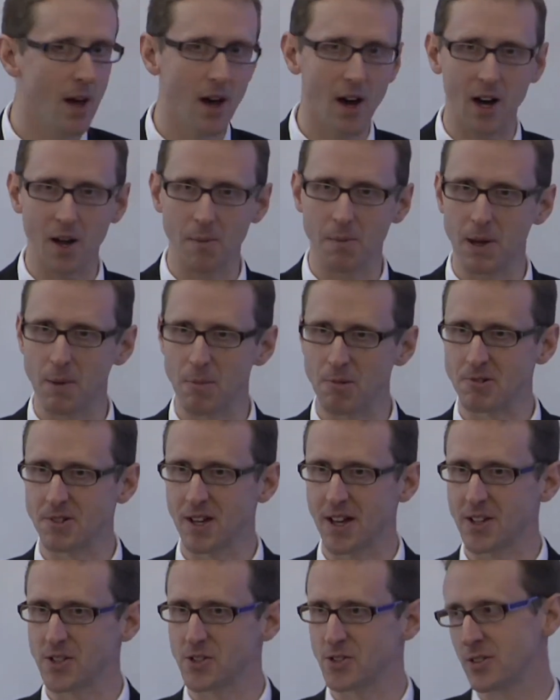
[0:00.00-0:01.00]
IP
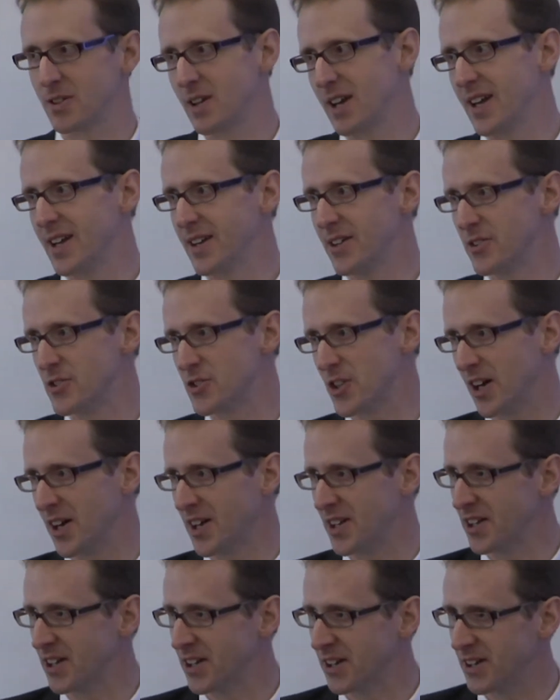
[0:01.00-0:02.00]
protection in
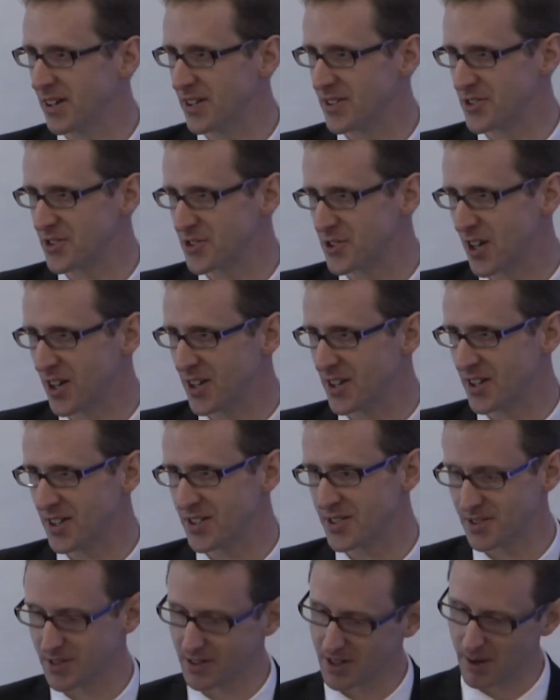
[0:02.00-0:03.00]
China as a
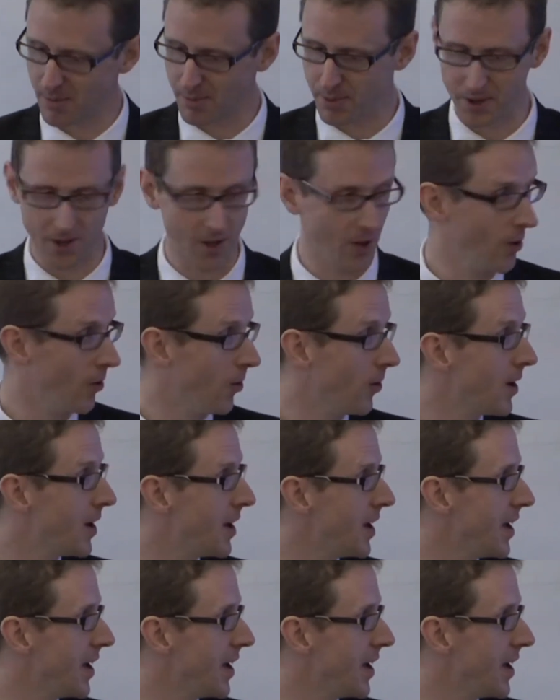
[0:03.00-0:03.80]
Chinese company or